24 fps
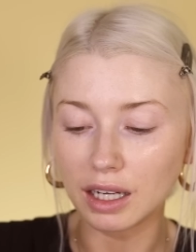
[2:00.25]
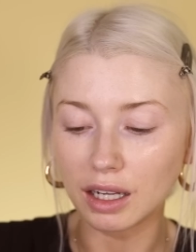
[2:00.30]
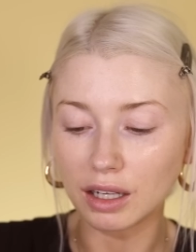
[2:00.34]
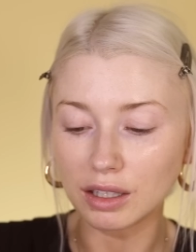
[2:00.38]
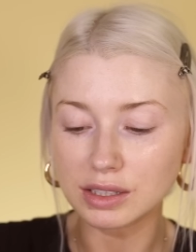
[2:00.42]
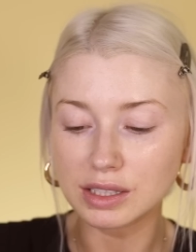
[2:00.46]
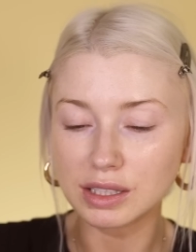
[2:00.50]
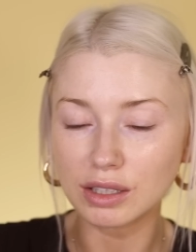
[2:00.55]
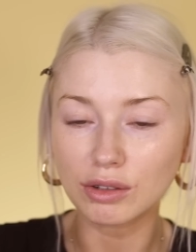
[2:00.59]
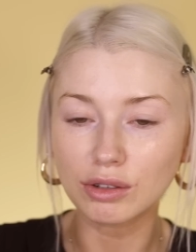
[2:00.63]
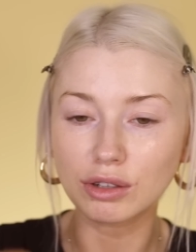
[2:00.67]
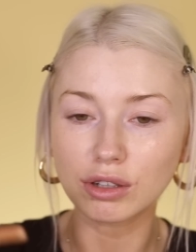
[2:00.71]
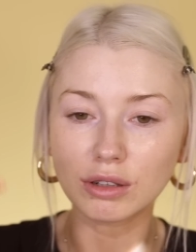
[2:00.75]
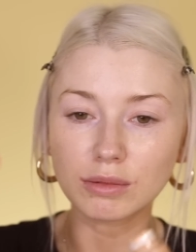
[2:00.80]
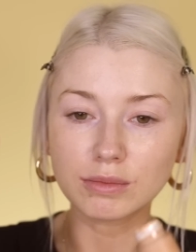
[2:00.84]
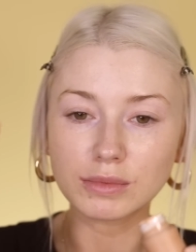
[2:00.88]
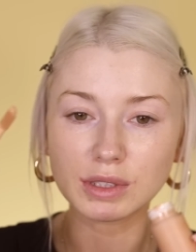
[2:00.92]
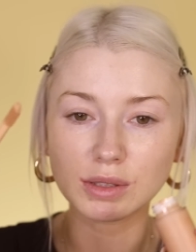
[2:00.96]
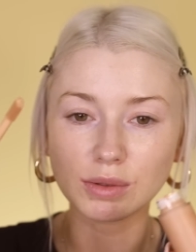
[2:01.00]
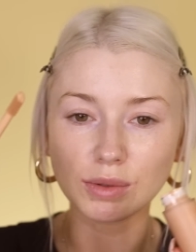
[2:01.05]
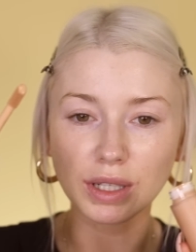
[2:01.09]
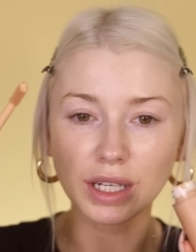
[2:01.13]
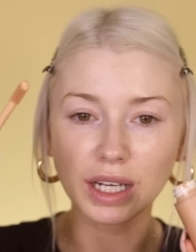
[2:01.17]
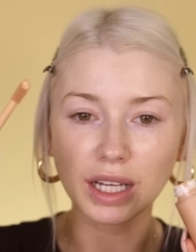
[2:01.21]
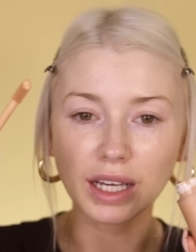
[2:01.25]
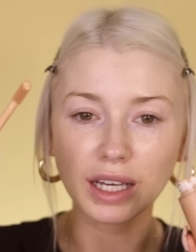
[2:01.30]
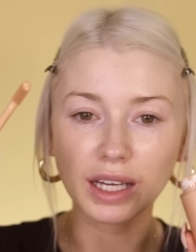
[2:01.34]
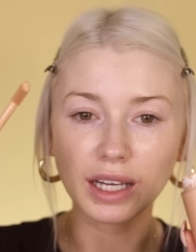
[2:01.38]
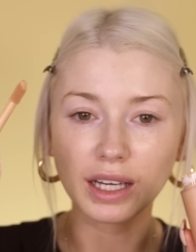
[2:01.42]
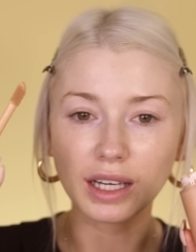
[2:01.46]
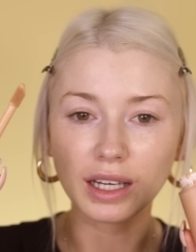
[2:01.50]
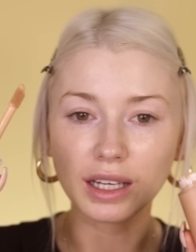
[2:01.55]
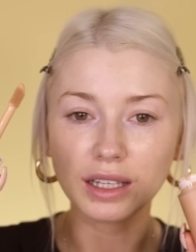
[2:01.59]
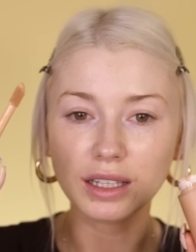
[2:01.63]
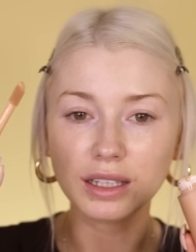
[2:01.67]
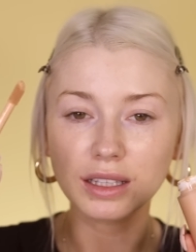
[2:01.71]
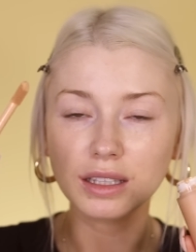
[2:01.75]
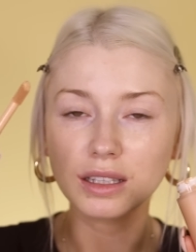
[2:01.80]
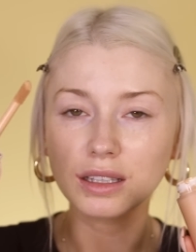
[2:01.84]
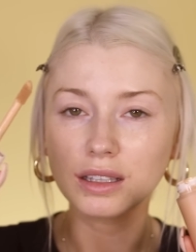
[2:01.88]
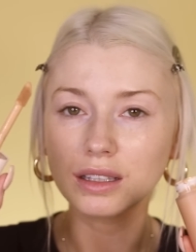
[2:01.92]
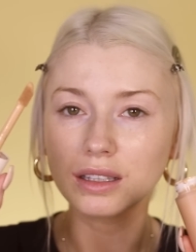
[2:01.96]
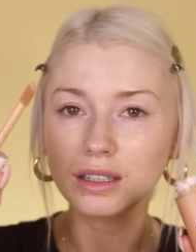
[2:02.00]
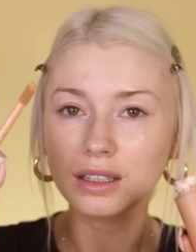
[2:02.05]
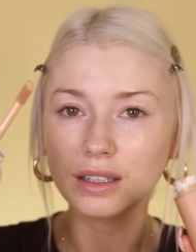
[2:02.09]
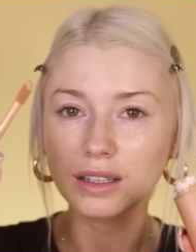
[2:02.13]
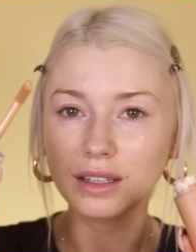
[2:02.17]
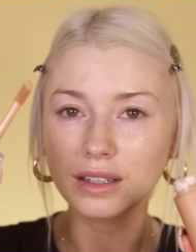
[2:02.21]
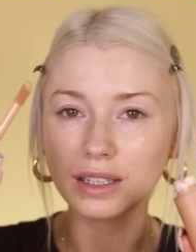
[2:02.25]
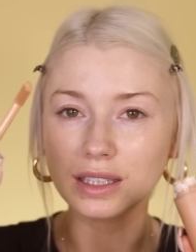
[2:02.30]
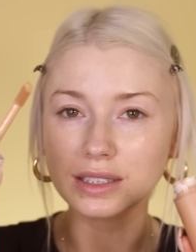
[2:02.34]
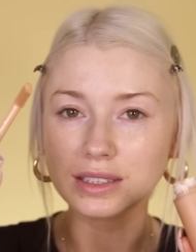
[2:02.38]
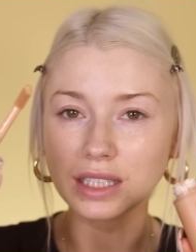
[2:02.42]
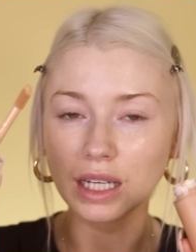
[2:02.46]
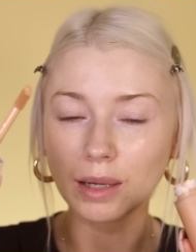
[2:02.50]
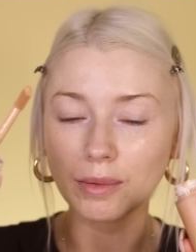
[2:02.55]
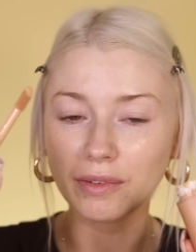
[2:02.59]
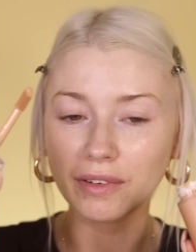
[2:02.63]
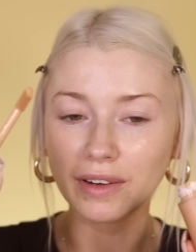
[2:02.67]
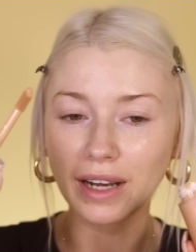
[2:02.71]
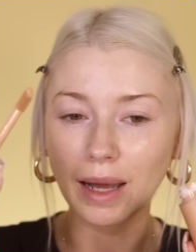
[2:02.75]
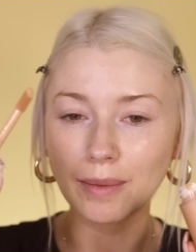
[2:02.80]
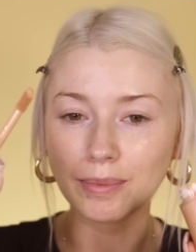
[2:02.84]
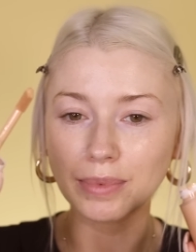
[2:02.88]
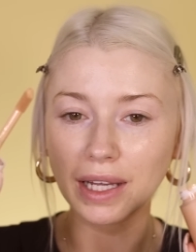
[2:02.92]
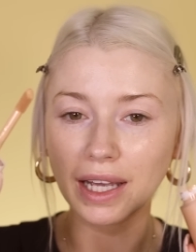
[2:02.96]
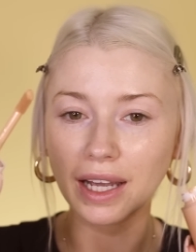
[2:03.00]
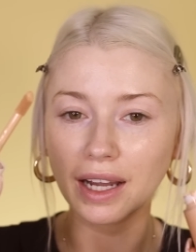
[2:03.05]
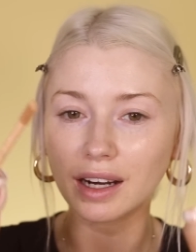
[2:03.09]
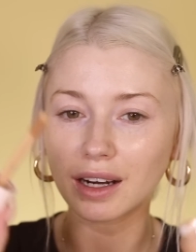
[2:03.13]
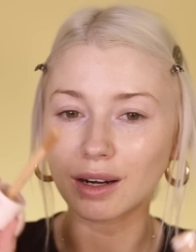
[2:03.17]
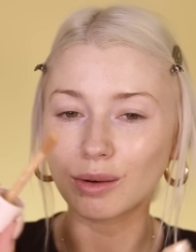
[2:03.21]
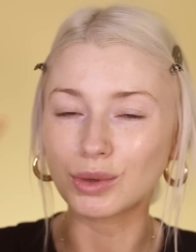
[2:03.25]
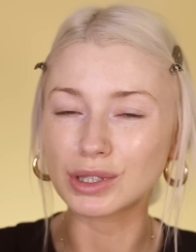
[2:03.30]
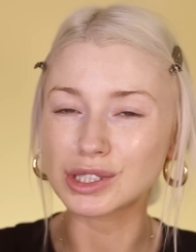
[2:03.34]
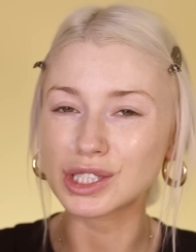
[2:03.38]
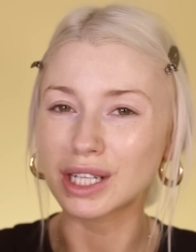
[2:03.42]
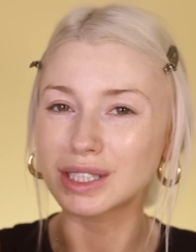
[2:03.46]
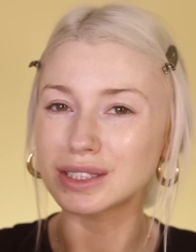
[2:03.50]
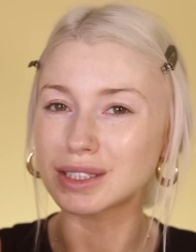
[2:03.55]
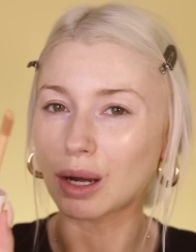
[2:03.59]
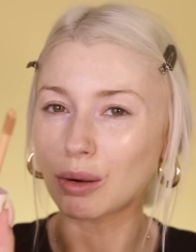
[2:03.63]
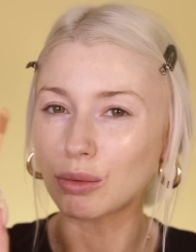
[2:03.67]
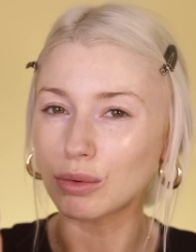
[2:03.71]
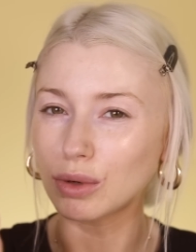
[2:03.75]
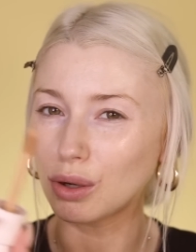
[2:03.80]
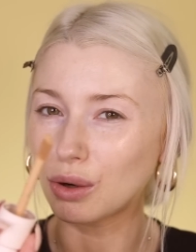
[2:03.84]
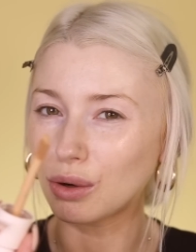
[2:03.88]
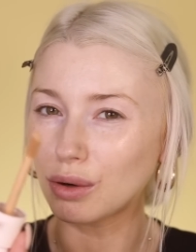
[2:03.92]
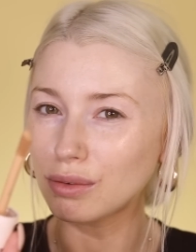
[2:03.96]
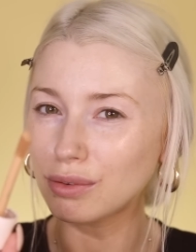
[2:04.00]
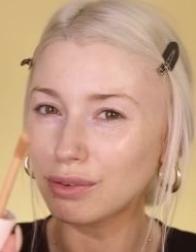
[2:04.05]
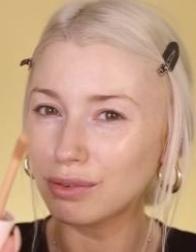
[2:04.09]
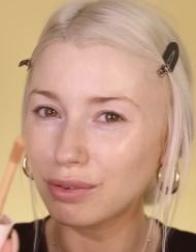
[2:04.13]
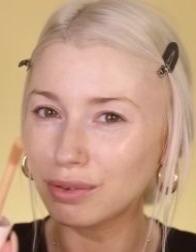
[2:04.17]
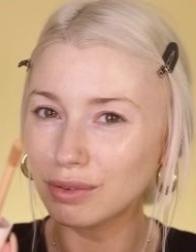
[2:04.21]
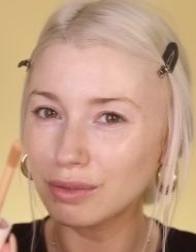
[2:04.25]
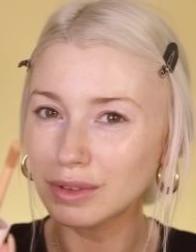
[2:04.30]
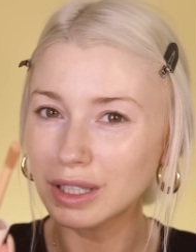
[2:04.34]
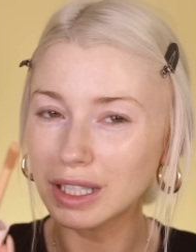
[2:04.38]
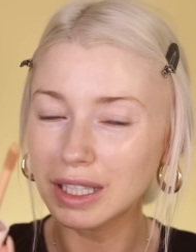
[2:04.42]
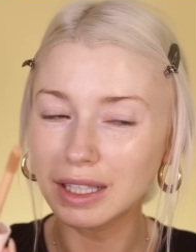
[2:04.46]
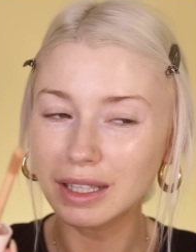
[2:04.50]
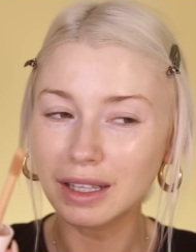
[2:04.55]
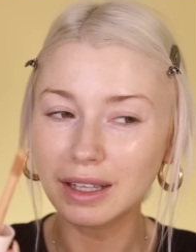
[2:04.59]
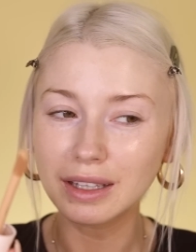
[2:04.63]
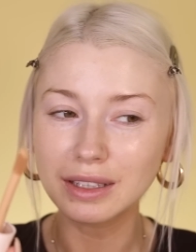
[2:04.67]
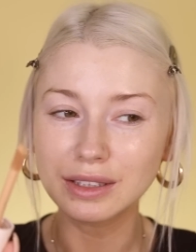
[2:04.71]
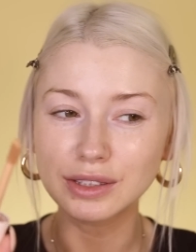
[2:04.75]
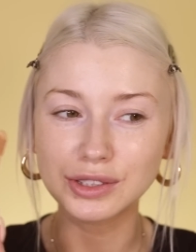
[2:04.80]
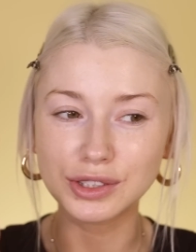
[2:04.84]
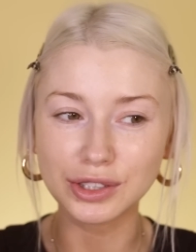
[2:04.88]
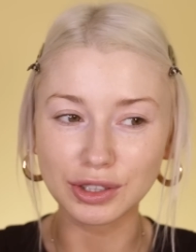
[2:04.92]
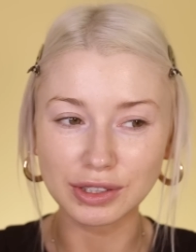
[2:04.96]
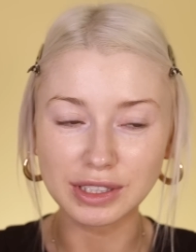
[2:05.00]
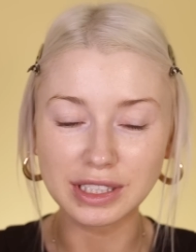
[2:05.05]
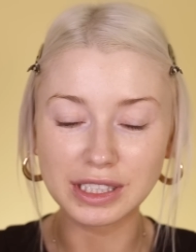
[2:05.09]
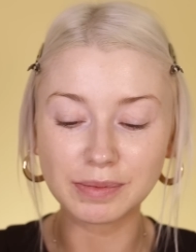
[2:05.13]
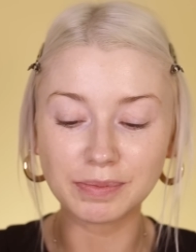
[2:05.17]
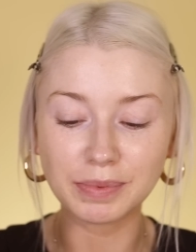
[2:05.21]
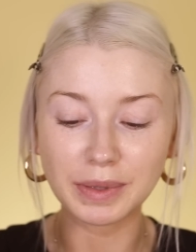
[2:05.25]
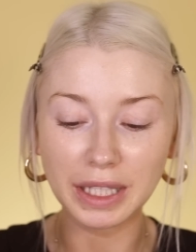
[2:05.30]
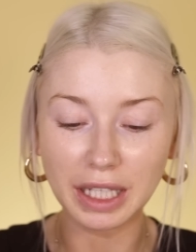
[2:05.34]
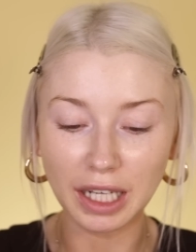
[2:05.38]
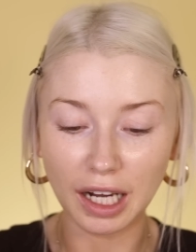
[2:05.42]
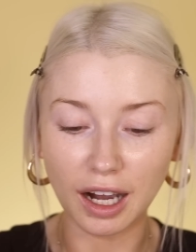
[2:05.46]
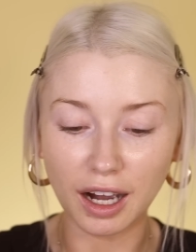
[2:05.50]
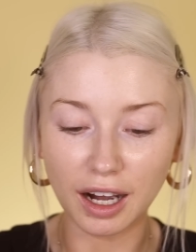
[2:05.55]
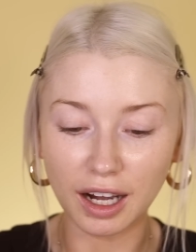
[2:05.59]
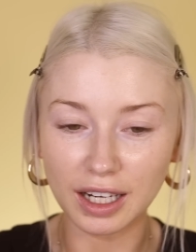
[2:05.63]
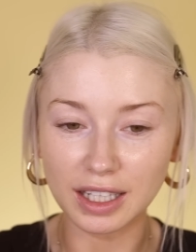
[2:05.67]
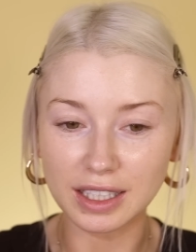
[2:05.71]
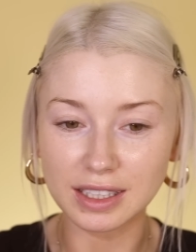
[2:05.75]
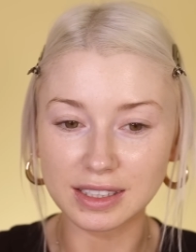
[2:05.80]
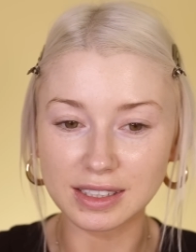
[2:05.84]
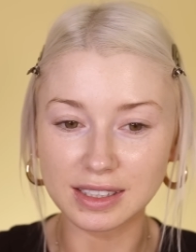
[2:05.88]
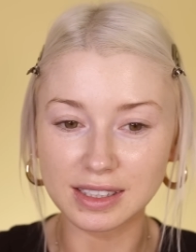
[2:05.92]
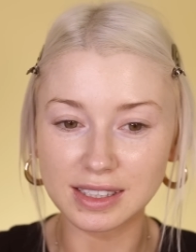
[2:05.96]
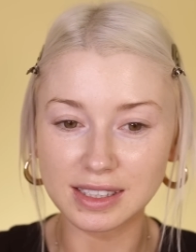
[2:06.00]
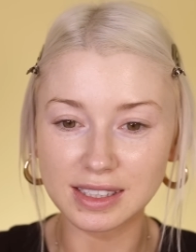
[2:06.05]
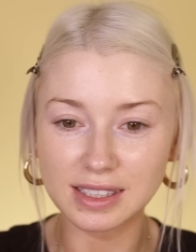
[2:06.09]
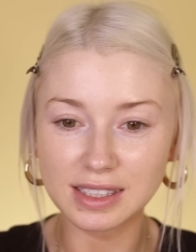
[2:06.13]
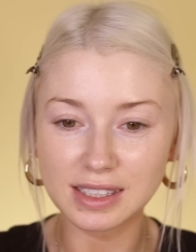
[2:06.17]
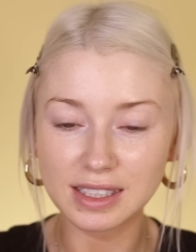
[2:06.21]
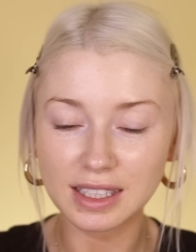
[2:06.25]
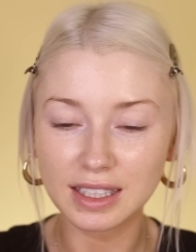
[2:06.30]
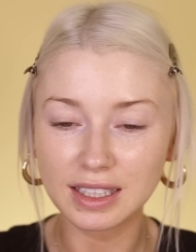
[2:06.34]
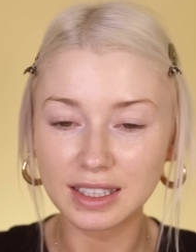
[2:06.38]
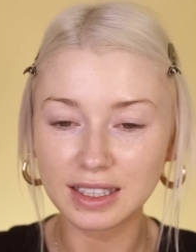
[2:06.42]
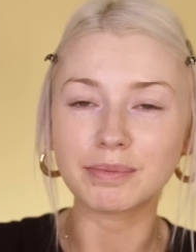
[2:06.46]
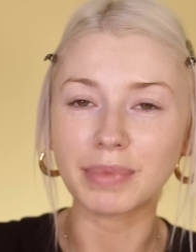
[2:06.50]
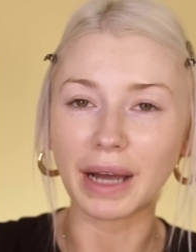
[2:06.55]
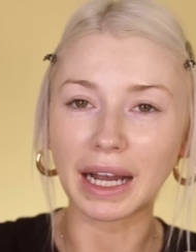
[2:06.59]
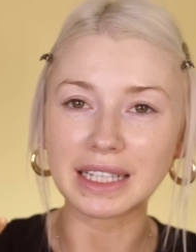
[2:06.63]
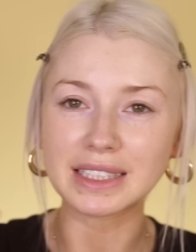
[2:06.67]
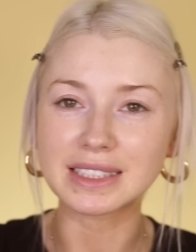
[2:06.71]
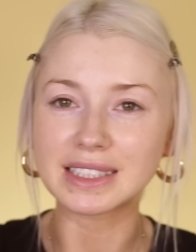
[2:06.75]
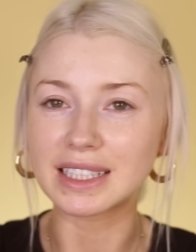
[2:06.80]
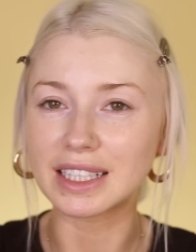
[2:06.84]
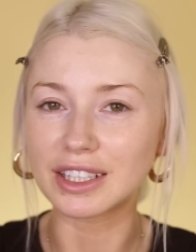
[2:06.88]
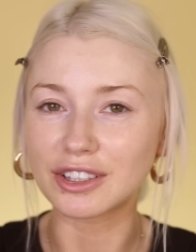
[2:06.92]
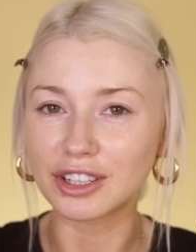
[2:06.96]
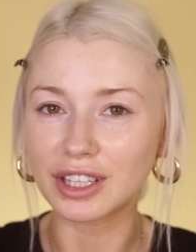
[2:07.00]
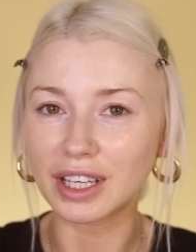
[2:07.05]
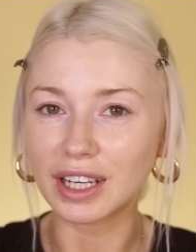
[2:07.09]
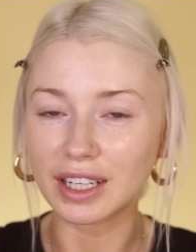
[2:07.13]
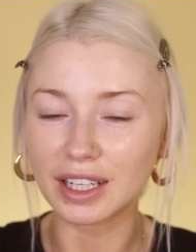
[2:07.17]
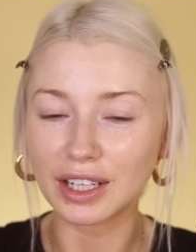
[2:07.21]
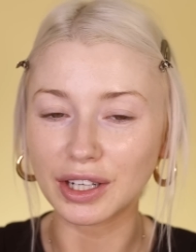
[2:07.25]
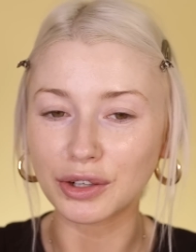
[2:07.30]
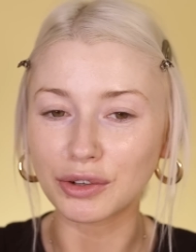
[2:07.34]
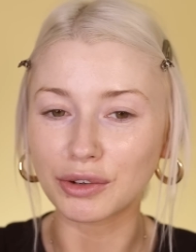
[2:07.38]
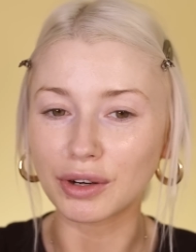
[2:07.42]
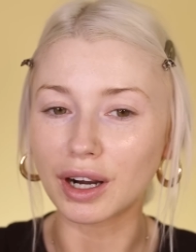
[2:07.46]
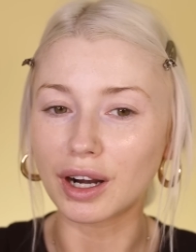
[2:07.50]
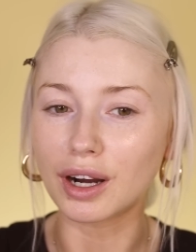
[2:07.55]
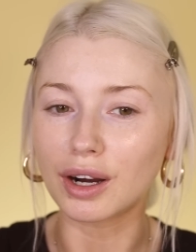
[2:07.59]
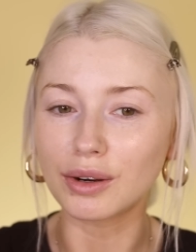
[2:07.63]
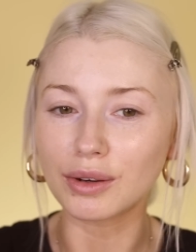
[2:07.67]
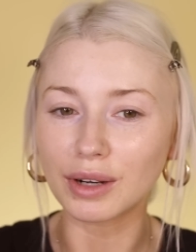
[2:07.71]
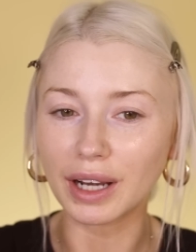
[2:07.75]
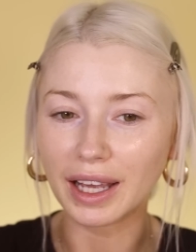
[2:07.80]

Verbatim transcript: It also comes with this type of an applicator, which I don't love, just because bacteria can grow.